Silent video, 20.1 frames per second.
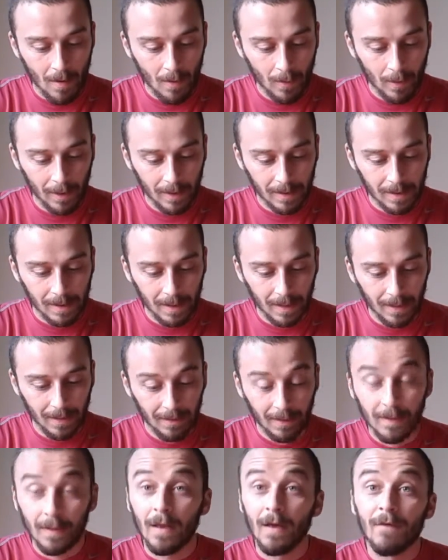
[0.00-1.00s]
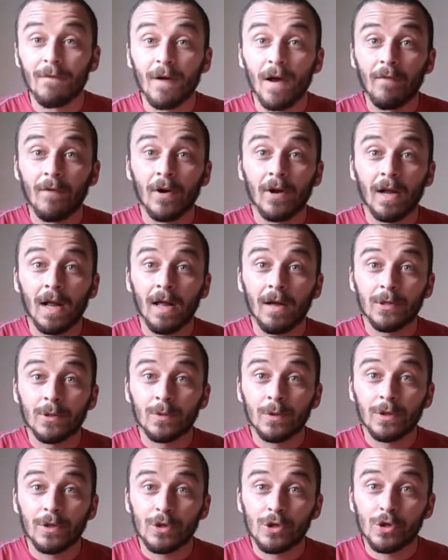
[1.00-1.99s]
what did I say? 500 calories
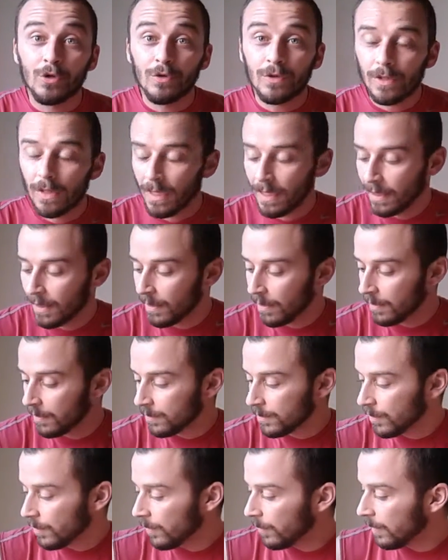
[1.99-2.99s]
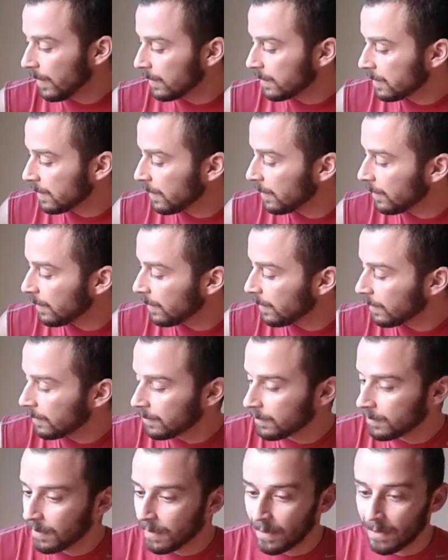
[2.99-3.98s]
worth of juice. So that's
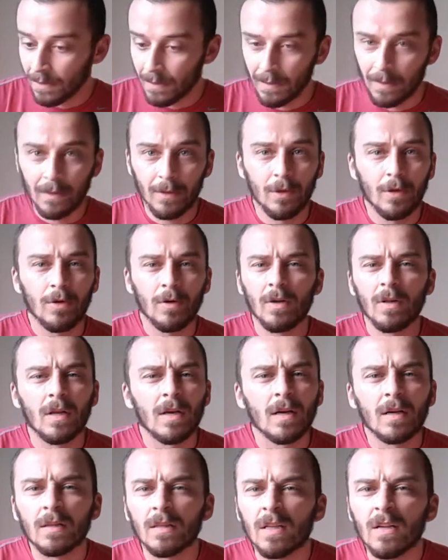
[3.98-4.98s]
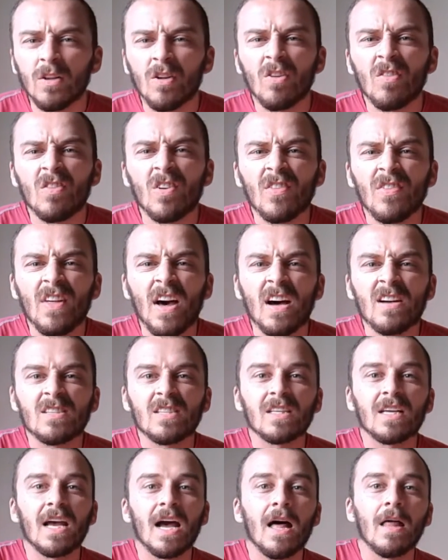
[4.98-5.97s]
a little over
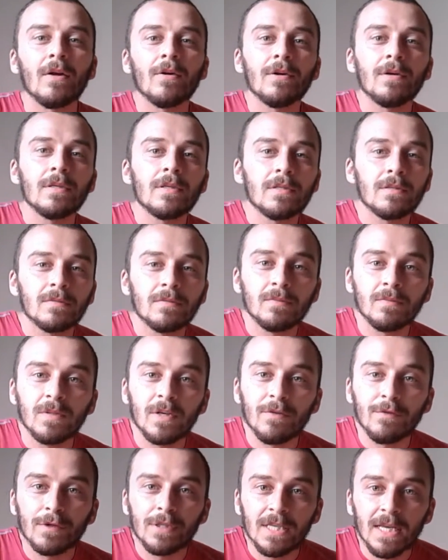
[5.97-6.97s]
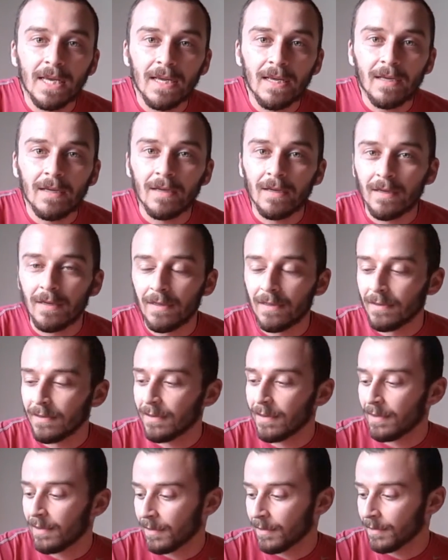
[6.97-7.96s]
1,000 calories, give or take.
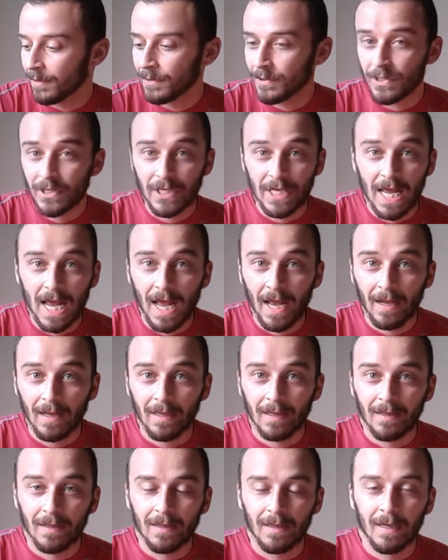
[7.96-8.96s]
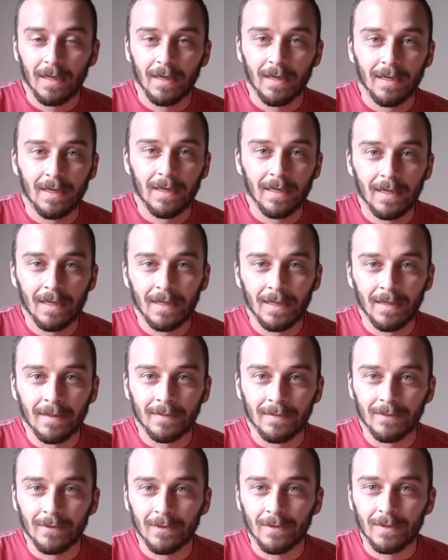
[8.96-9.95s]
A little snack,
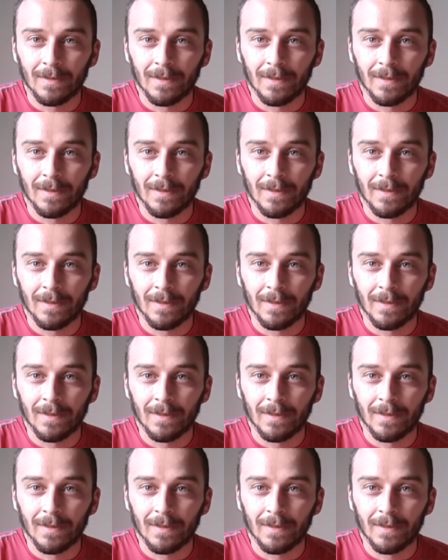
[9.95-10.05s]
and